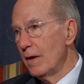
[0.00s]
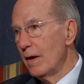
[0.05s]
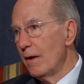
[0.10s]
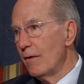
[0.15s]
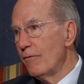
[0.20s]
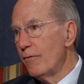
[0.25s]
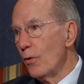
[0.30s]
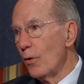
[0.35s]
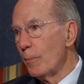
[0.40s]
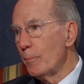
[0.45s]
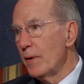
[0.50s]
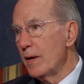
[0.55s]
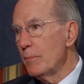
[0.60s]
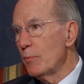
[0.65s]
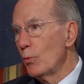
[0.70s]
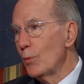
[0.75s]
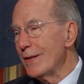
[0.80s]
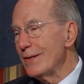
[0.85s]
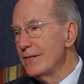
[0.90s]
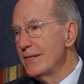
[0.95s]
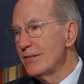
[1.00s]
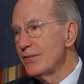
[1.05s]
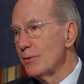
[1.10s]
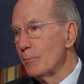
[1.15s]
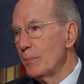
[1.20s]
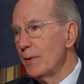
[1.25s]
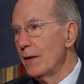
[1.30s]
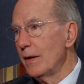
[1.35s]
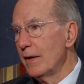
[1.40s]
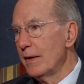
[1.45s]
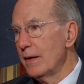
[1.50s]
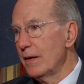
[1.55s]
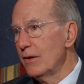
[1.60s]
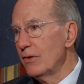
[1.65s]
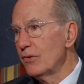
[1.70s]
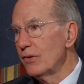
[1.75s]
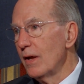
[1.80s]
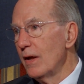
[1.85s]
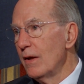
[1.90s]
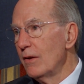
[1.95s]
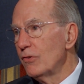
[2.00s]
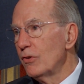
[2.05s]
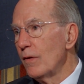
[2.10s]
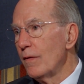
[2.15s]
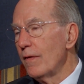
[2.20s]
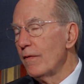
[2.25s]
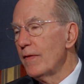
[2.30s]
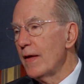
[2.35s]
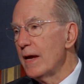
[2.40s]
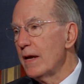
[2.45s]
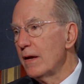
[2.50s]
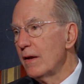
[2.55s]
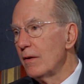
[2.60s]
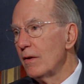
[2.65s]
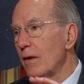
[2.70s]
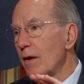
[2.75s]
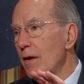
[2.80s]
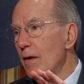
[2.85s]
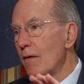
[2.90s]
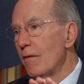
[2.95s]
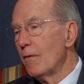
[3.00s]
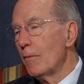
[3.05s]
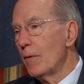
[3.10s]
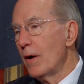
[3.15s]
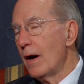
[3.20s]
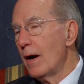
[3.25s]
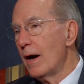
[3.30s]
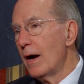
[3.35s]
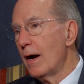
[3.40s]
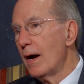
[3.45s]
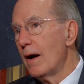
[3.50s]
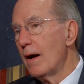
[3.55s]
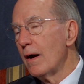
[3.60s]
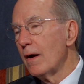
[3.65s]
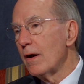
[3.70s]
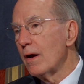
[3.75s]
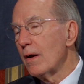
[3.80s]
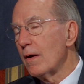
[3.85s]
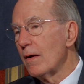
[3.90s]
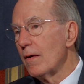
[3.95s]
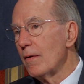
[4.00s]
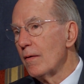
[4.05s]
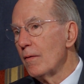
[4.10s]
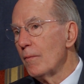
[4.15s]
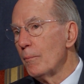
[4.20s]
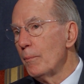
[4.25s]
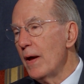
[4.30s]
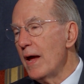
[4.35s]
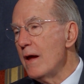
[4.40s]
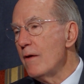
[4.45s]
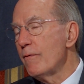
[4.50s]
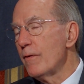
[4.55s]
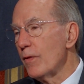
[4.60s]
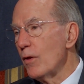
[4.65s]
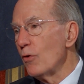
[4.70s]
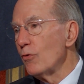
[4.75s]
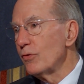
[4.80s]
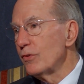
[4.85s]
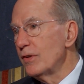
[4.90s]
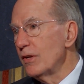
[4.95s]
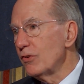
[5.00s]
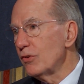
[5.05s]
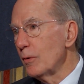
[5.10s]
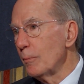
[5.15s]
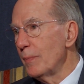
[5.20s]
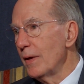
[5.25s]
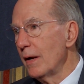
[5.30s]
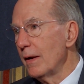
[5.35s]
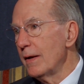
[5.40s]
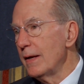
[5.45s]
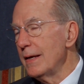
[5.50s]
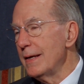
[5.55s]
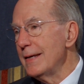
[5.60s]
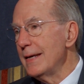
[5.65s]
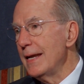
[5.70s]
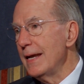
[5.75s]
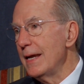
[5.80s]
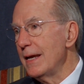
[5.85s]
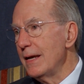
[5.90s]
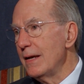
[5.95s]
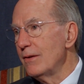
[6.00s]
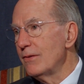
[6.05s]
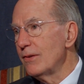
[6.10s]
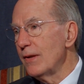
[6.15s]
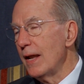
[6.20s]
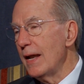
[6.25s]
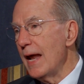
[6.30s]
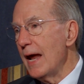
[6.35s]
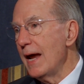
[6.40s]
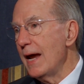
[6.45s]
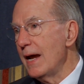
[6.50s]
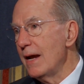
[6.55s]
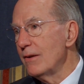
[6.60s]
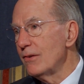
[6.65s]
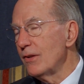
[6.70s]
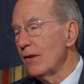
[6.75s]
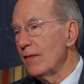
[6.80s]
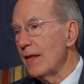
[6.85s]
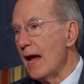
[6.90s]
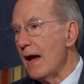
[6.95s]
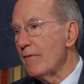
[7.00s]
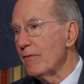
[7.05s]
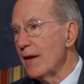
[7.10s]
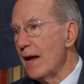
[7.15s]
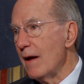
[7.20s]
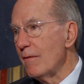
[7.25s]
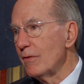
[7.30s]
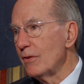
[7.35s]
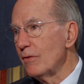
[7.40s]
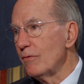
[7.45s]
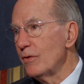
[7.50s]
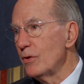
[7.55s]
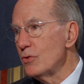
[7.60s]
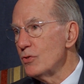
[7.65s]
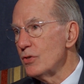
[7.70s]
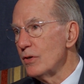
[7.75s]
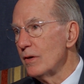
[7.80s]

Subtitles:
for people with disabilities so that they can pay for those disability needs and aids that they have to have in the future.